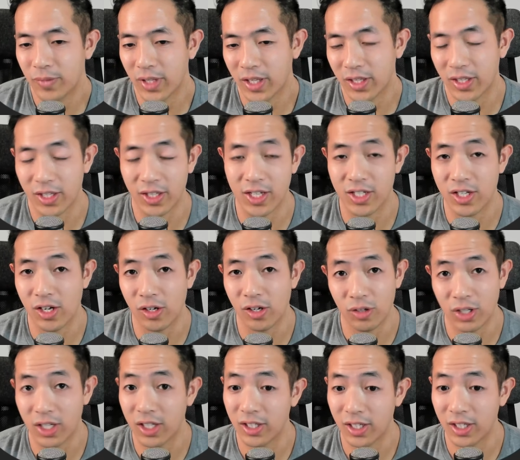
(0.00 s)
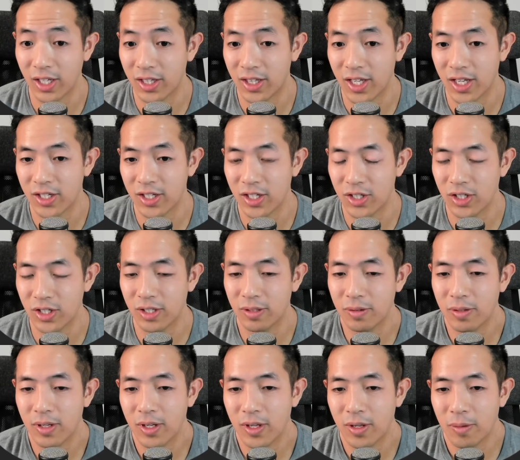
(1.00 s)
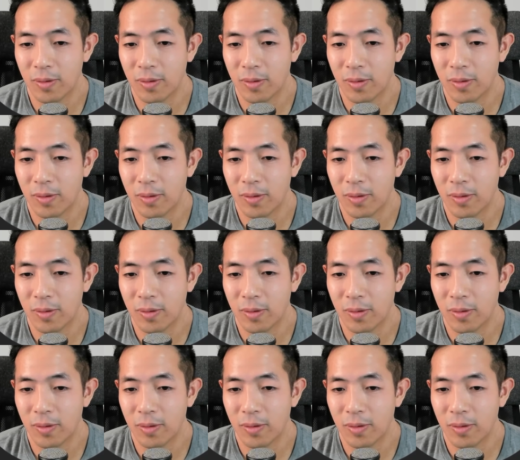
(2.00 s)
and then that's how you can get that digit.